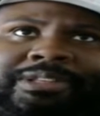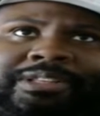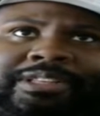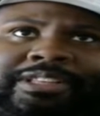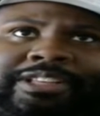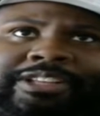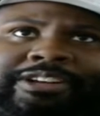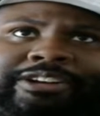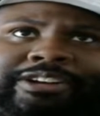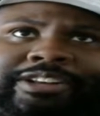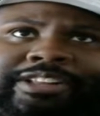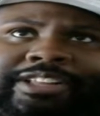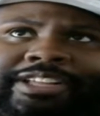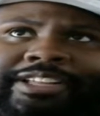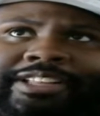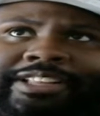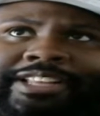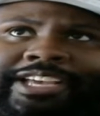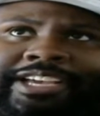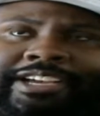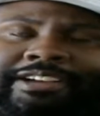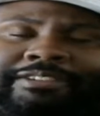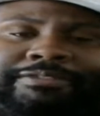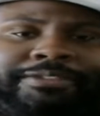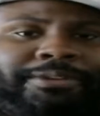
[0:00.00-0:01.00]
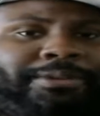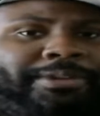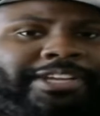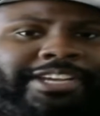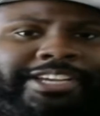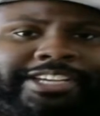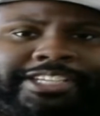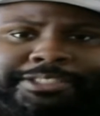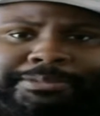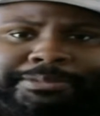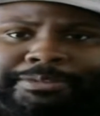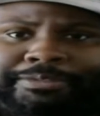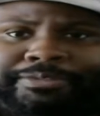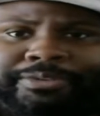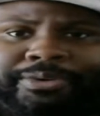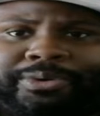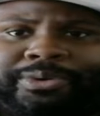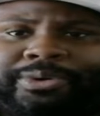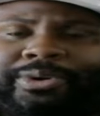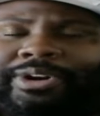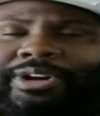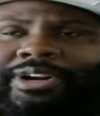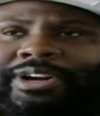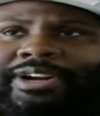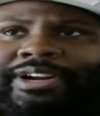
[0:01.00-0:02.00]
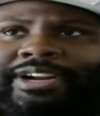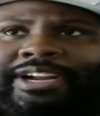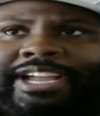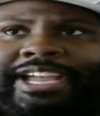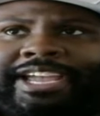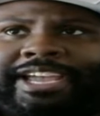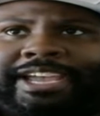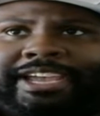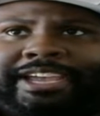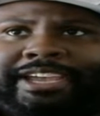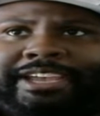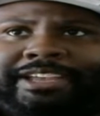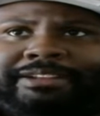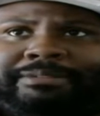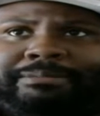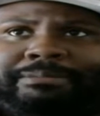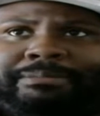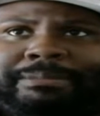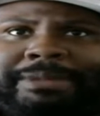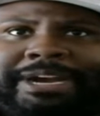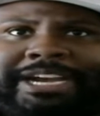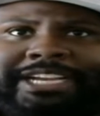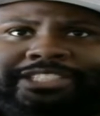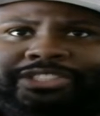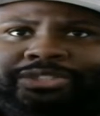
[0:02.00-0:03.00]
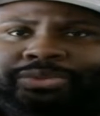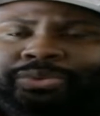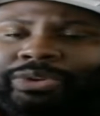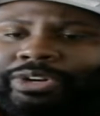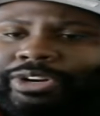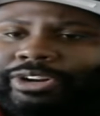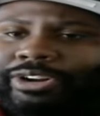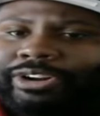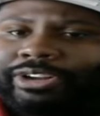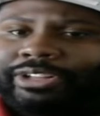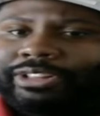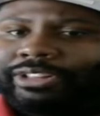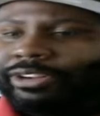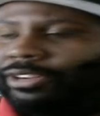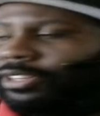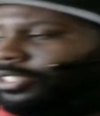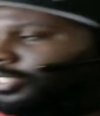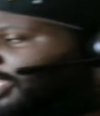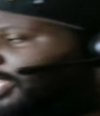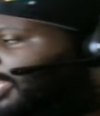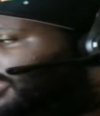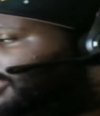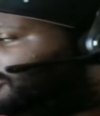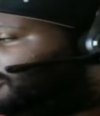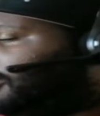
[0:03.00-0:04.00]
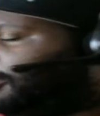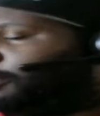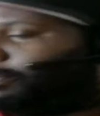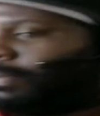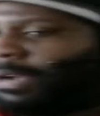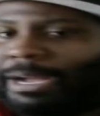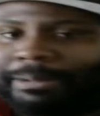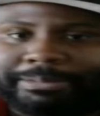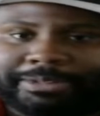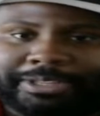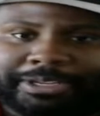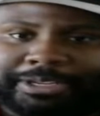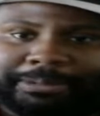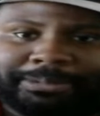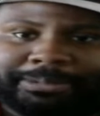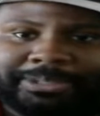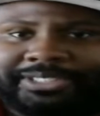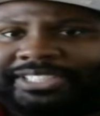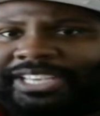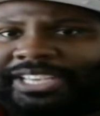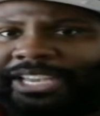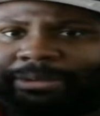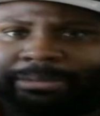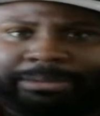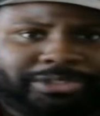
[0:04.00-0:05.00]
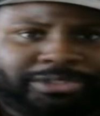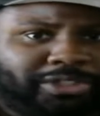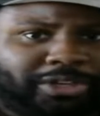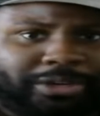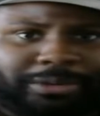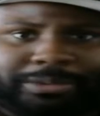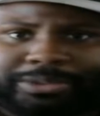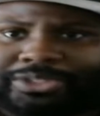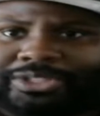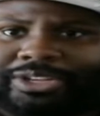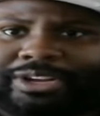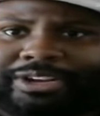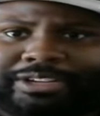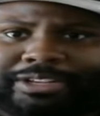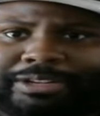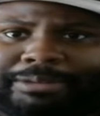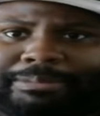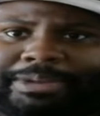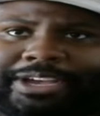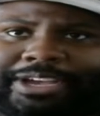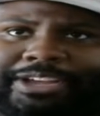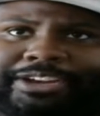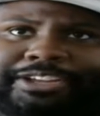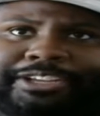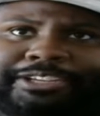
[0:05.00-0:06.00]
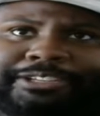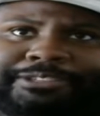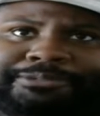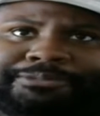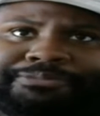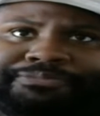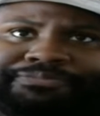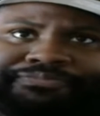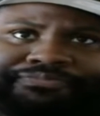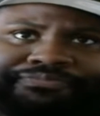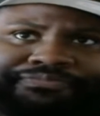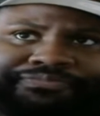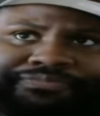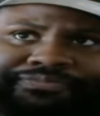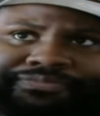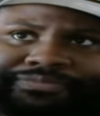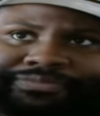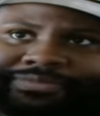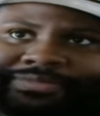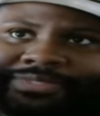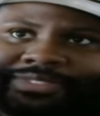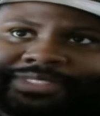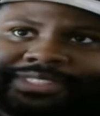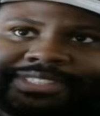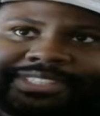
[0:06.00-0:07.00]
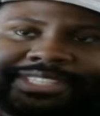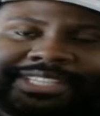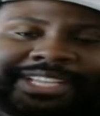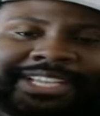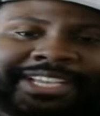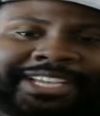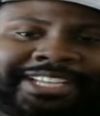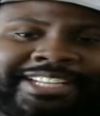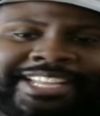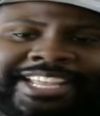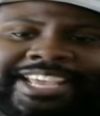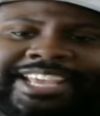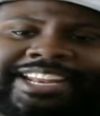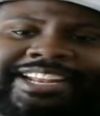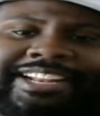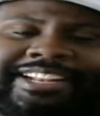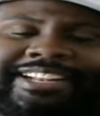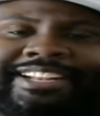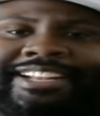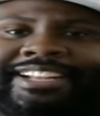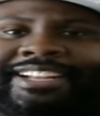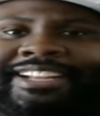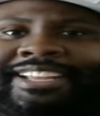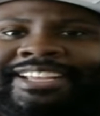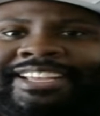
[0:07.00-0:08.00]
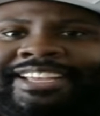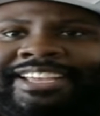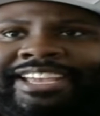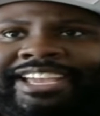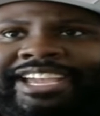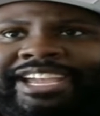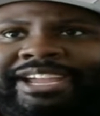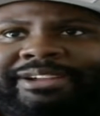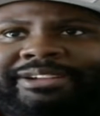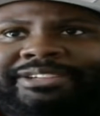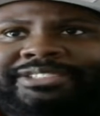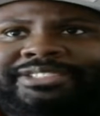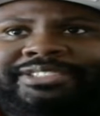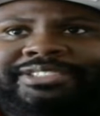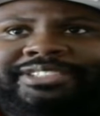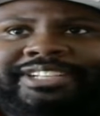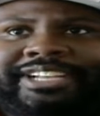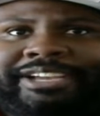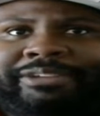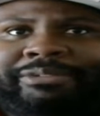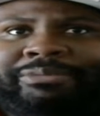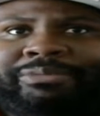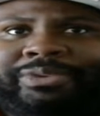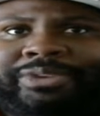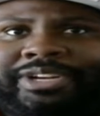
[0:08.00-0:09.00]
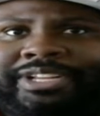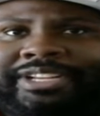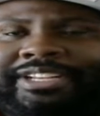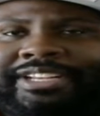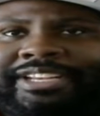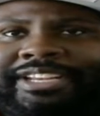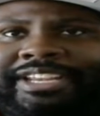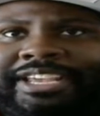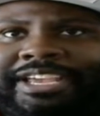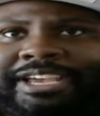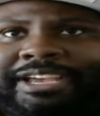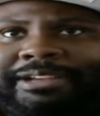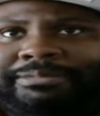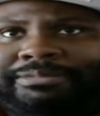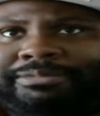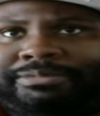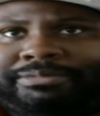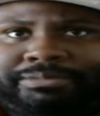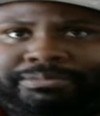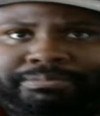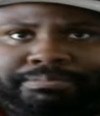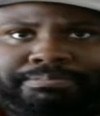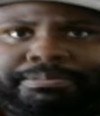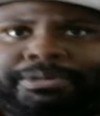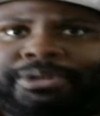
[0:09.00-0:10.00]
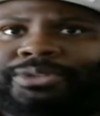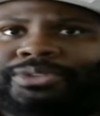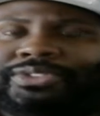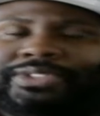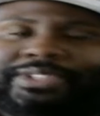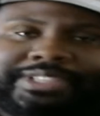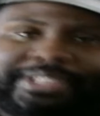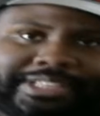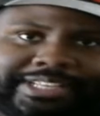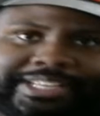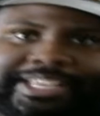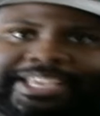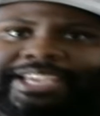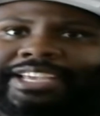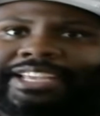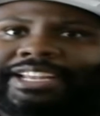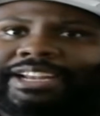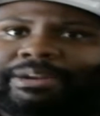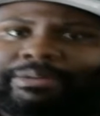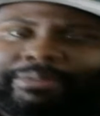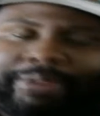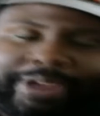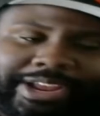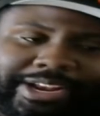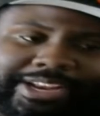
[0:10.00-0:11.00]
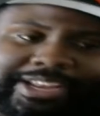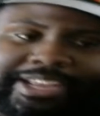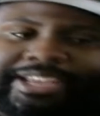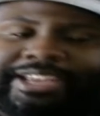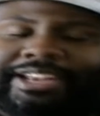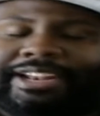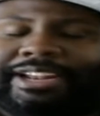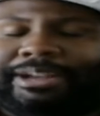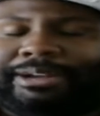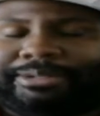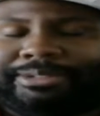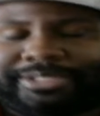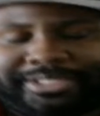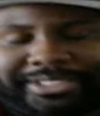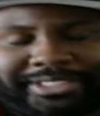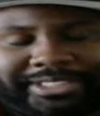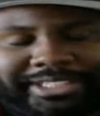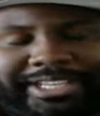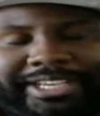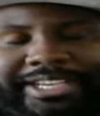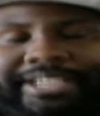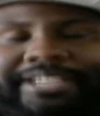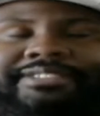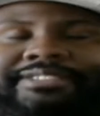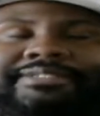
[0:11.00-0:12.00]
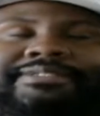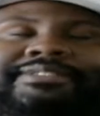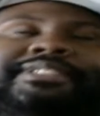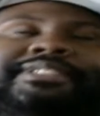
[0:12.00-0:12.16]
literally like a few days before, and my Twitter alerts kind of just popped up because Angry Joe was talking about it. And then, like, when he had posted the link and I read it, and I was just like,